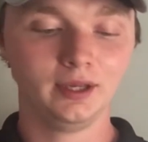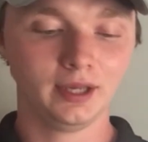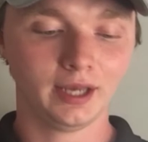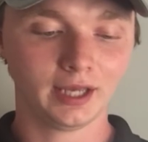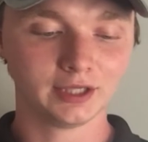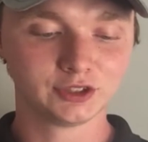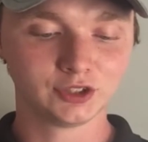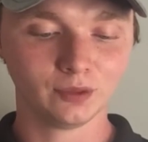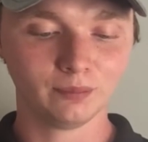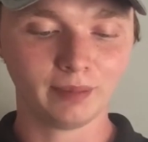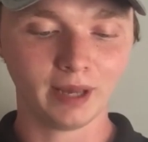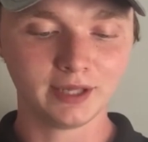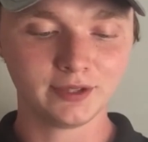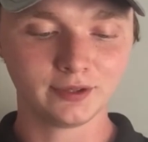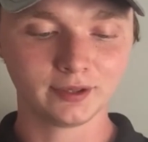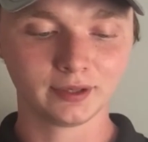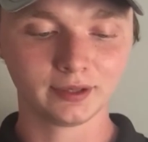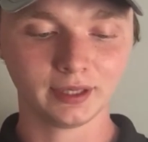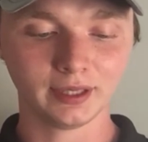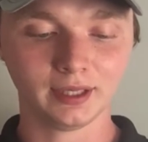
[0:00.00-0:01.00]
And so
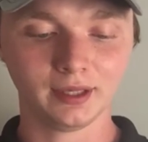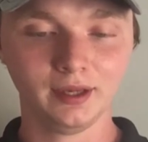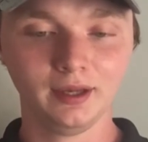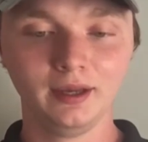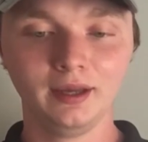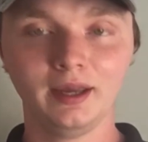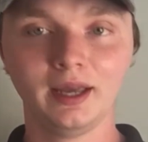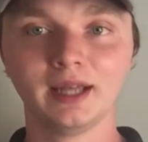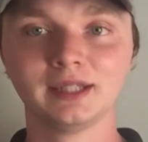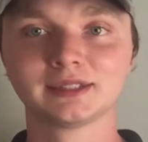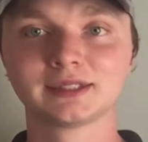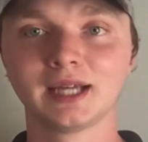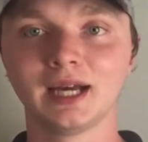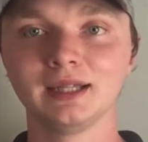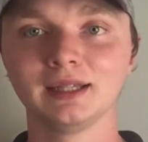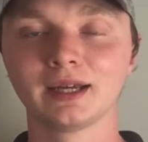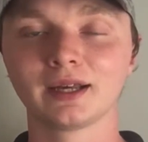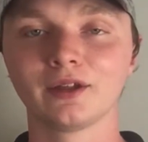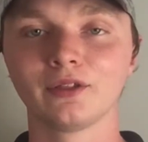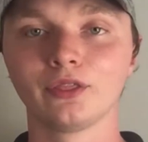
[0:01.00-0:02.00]
basically, it's
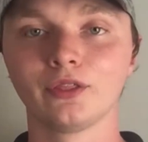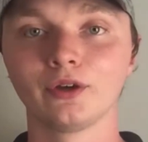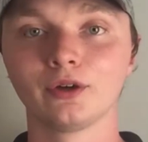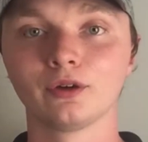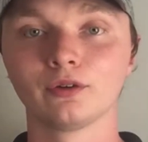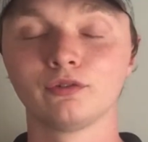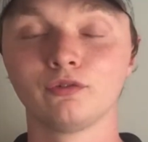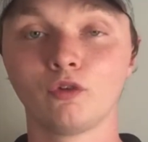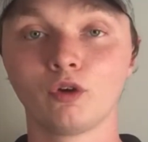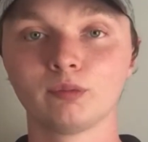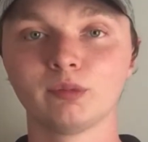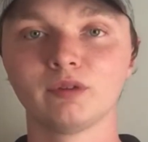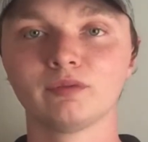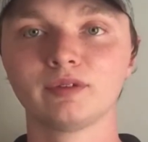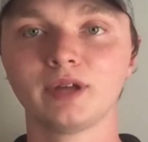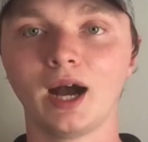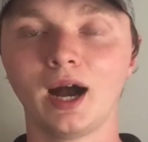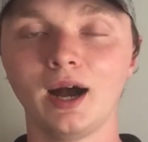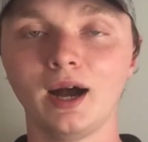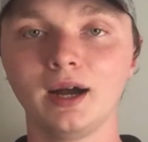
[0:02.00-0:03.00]
kind of like they're a form of
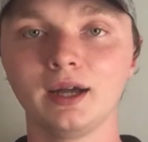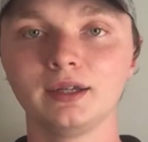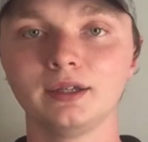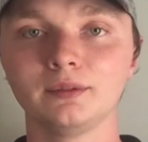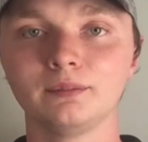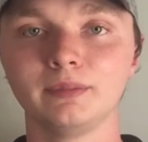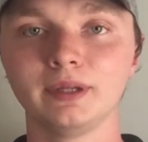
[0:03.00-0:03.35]
God,